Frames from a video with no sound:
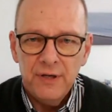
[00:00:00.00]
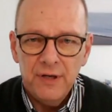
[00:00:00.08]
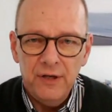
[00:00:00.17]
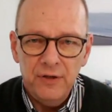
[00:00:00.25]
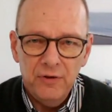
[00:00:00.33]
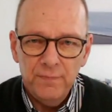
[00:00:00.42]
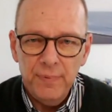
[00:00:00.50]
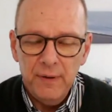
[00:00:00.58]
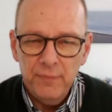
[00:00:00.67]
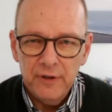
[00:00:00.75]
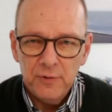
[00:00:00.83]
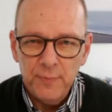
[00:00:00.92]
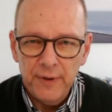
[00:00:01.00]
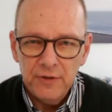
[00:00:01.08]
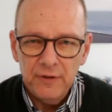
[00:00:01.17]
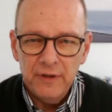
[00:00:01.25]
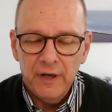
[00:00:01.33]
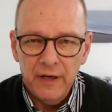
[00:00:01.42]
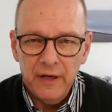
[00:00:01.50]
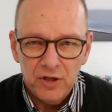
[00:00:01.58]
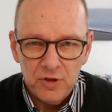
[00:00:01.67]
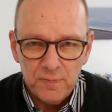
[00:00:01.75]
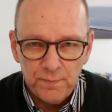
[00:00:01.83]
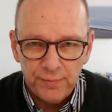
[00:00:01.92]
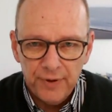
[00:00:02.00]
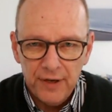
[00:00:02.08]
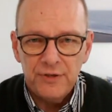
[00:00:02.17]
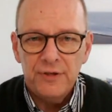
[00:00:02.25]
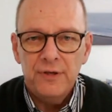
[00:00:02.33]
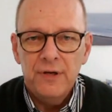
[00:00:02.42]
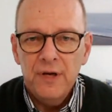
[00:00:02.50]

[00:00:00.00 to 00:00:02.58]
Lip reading: and young people especially, can express